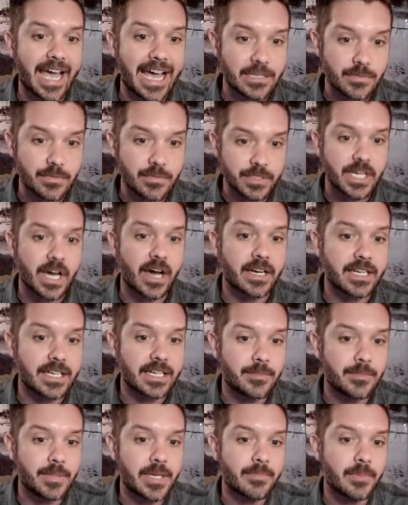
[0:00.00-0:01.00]
as we're talking
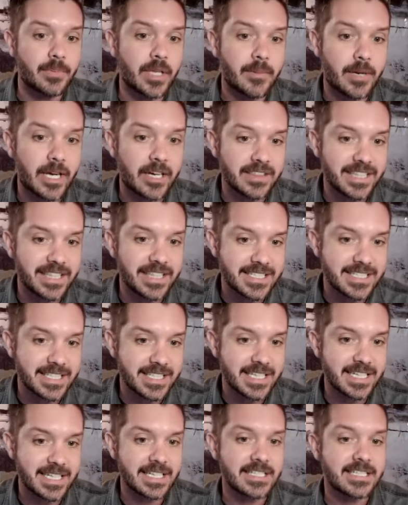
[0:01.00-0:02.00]
to people about these
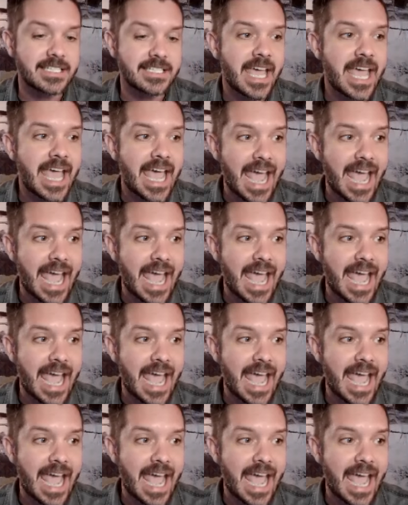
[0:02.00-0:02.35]
things